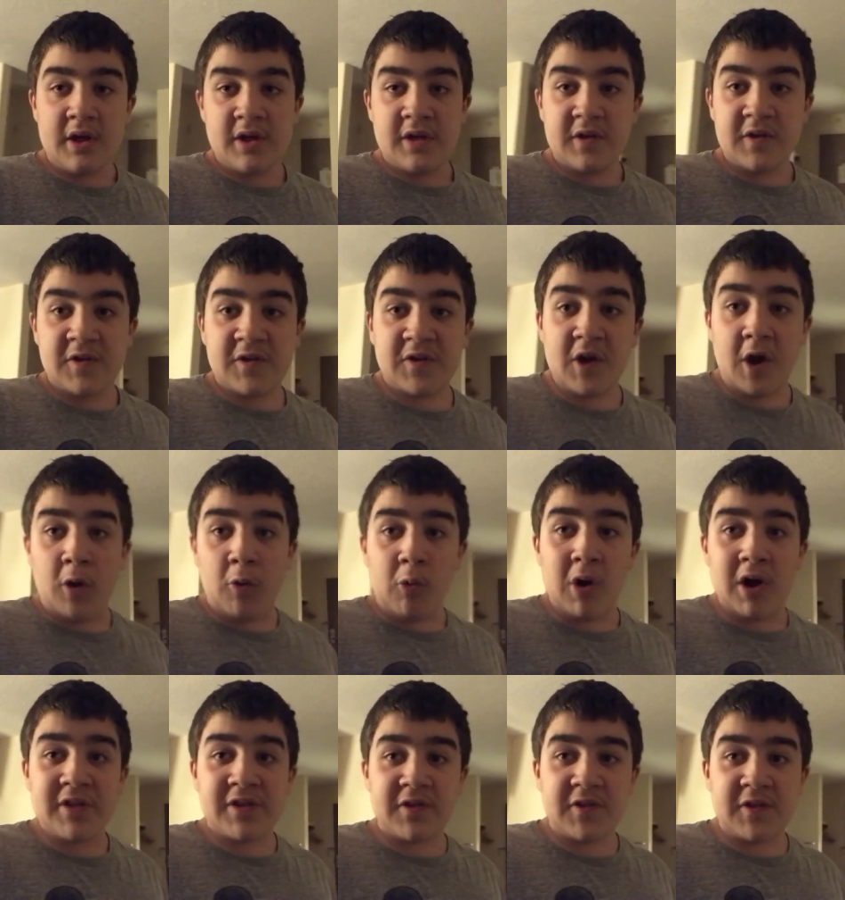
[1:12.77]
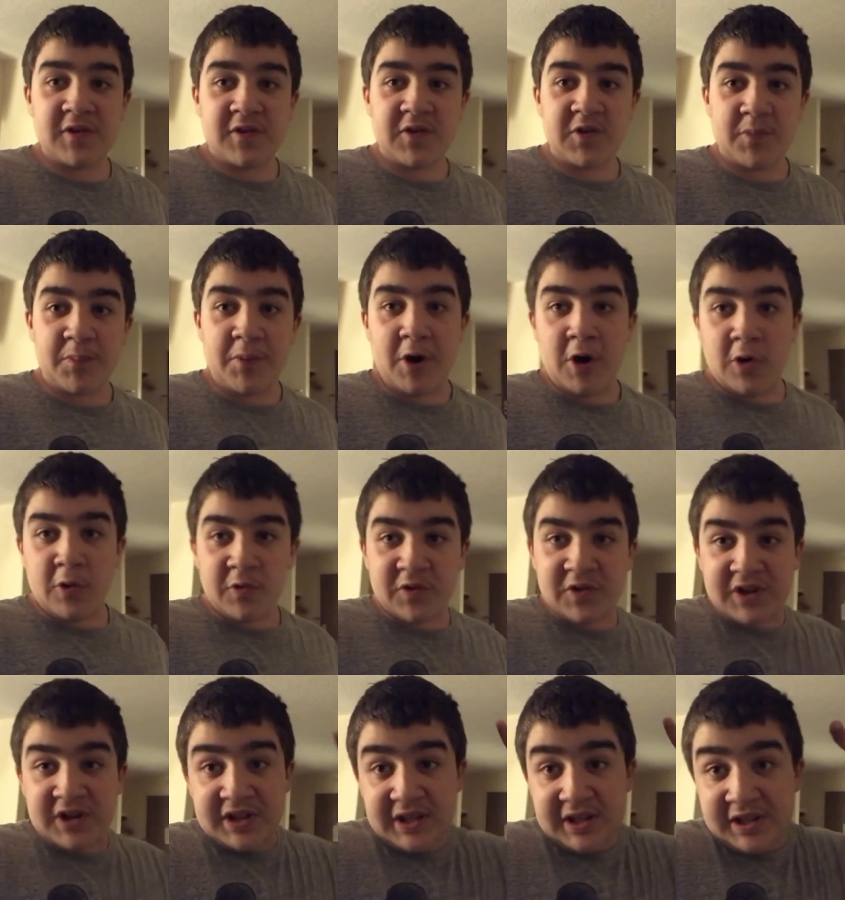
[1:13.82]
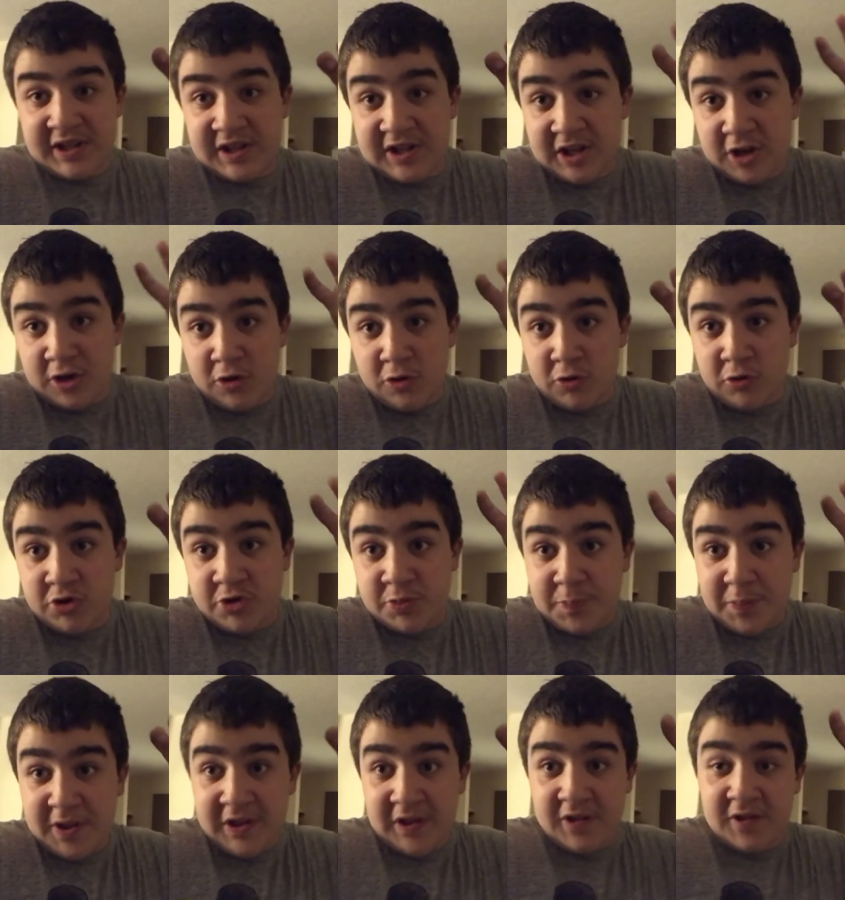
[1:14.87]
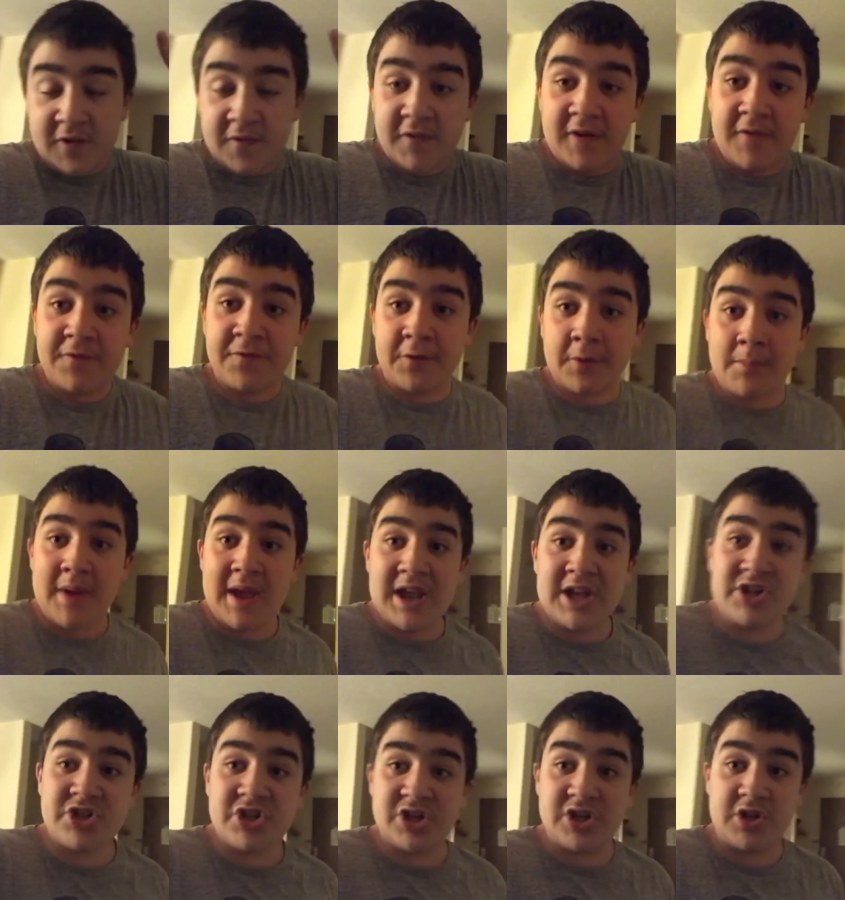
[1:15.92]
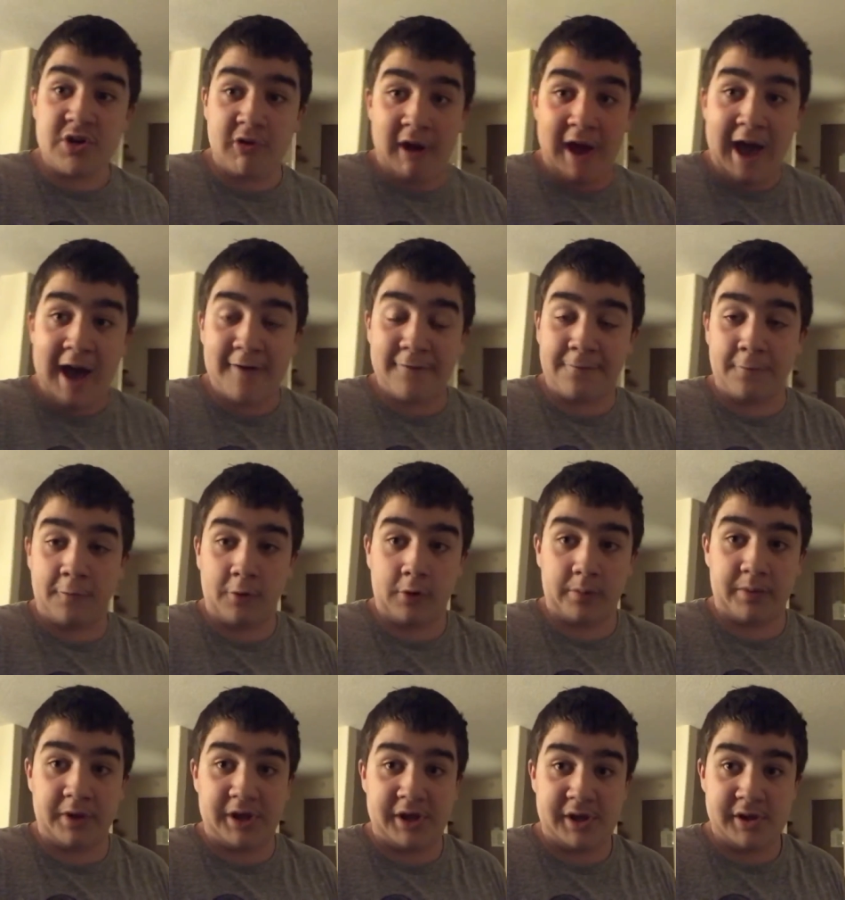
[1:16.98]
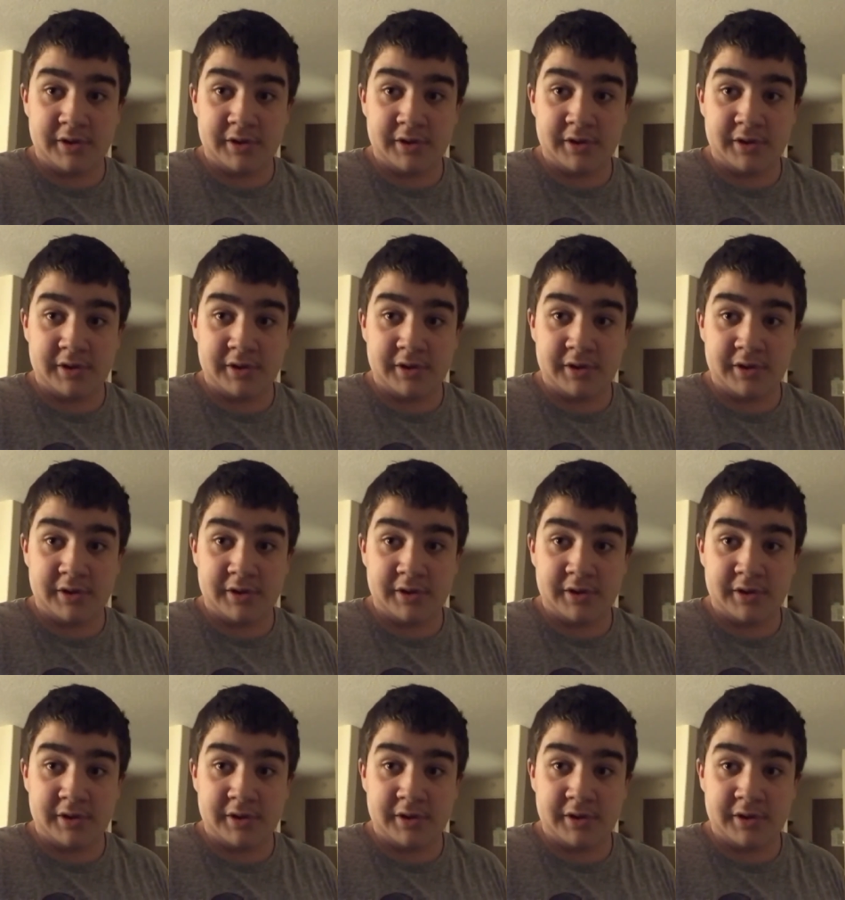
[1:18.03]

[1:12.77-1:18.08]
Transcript: So what's this supposed huge piece of information you have for me?